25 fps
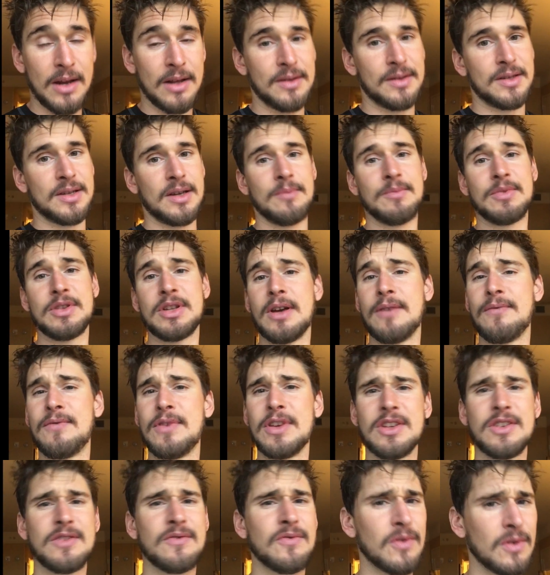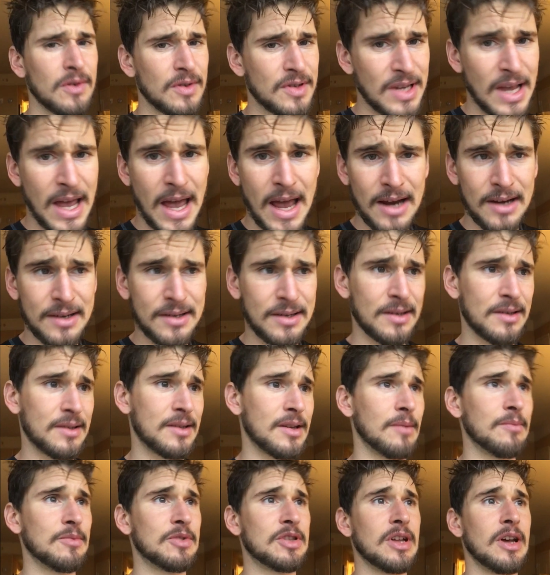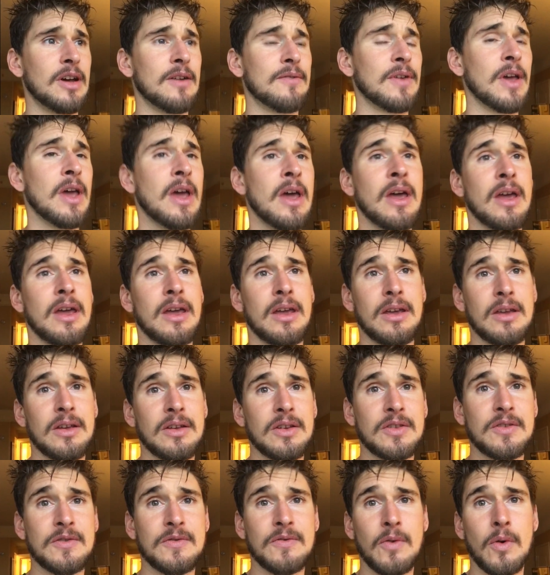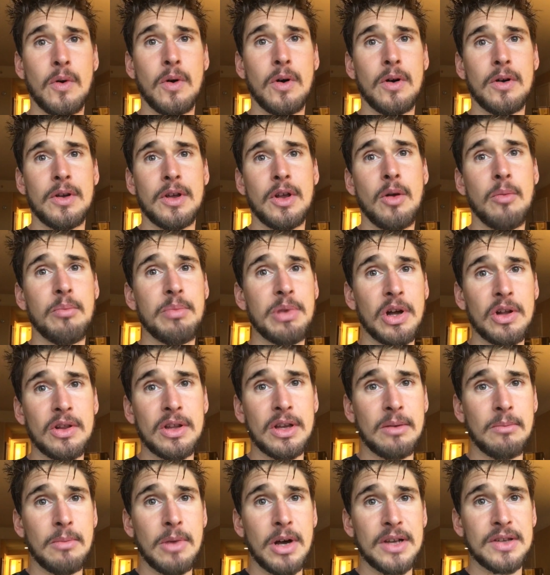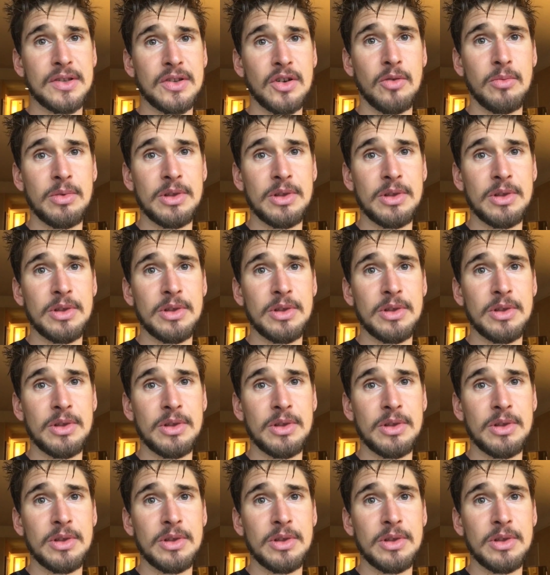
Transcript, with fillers: and some stuff is for sex, and some stuff is for, you know, building muscle.